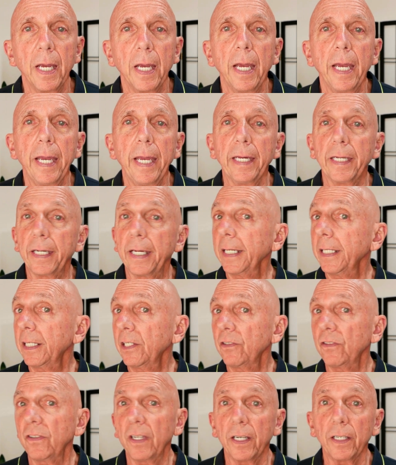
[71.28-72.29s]
And I
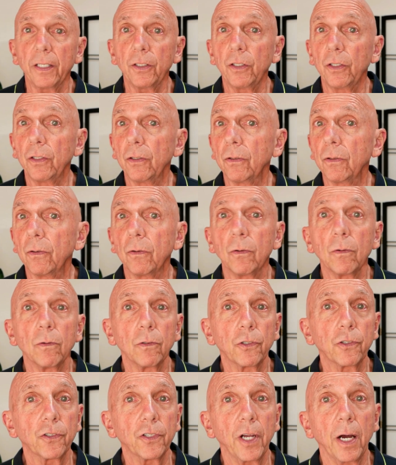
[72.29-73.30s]
could tell you
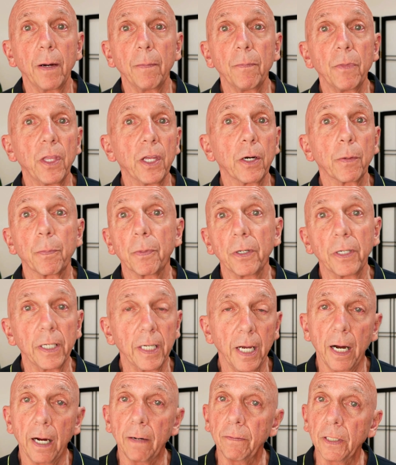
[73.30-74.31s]
some that are pretty
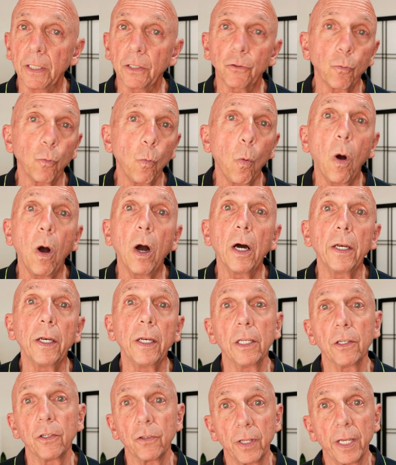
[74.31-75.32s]
obvious. One
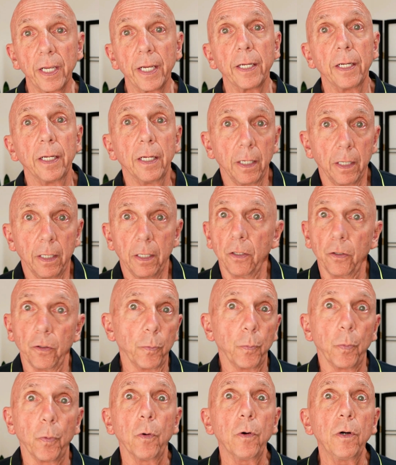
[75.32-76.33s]
is that you're
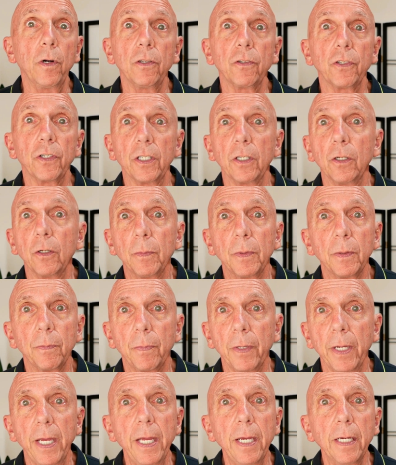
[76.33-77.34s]
born as a human
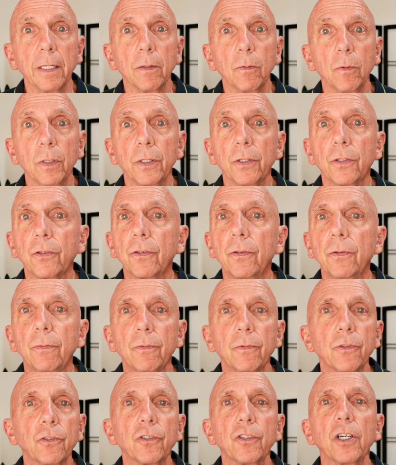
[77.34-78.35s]
being with
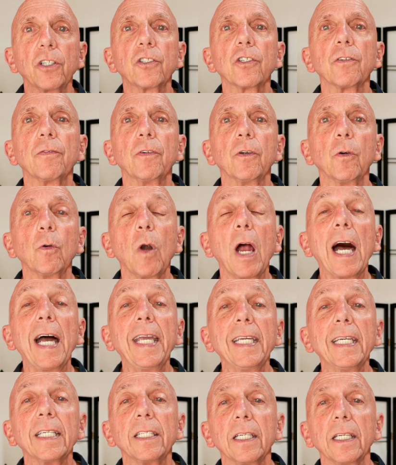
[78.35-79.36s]
such a
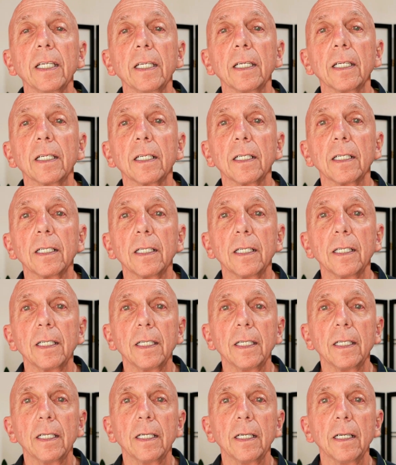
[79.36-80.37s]
variety
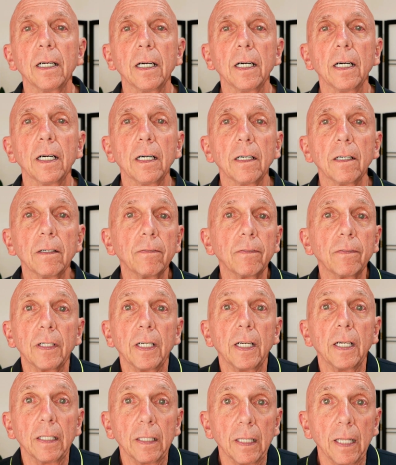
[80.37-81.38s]
of
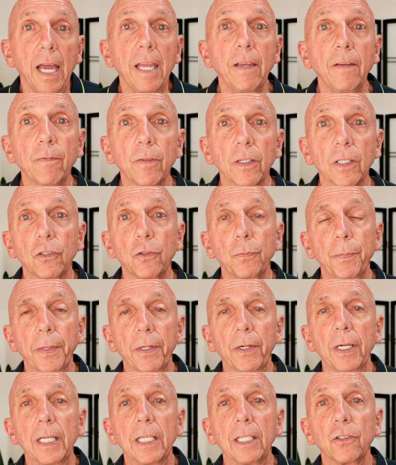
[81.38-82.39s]
life
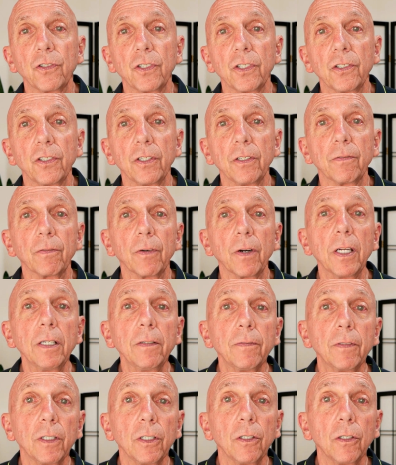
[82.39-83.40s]
experiences in front of
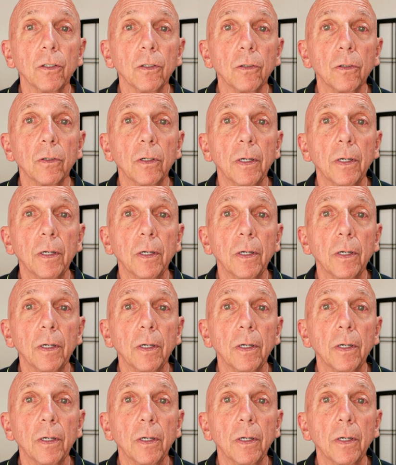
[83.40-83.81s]
you.